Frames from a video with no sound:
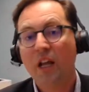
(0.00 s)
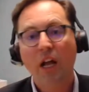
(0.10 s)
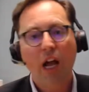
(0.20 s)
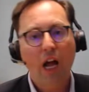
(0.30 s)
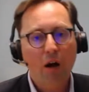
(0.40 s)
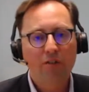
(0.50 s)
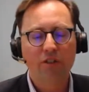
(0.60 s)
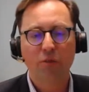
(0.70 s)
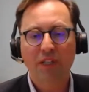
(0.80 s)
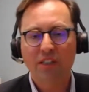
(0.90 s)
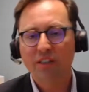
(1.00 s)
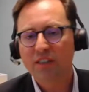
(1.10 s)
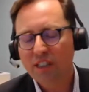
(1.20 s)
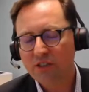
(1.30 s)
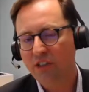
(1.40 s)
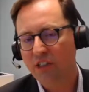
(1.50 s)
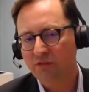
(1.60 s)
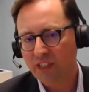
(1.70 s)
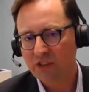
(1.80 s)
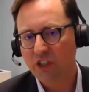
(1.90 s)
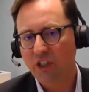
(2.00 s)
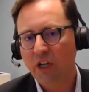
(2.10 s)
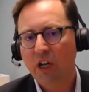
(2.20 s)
However, to be a successful investor,